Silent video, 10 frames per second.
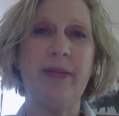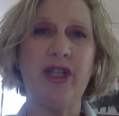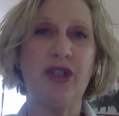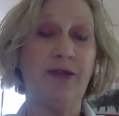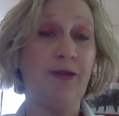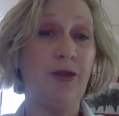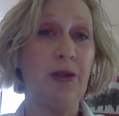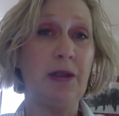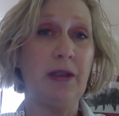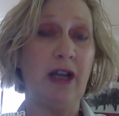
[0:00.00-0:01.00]
much a
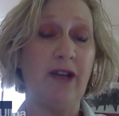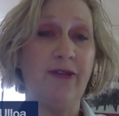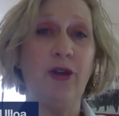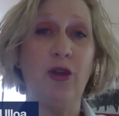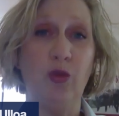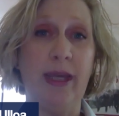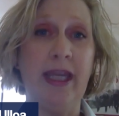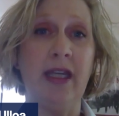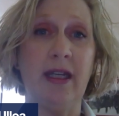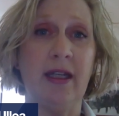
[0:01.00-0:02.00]
full week,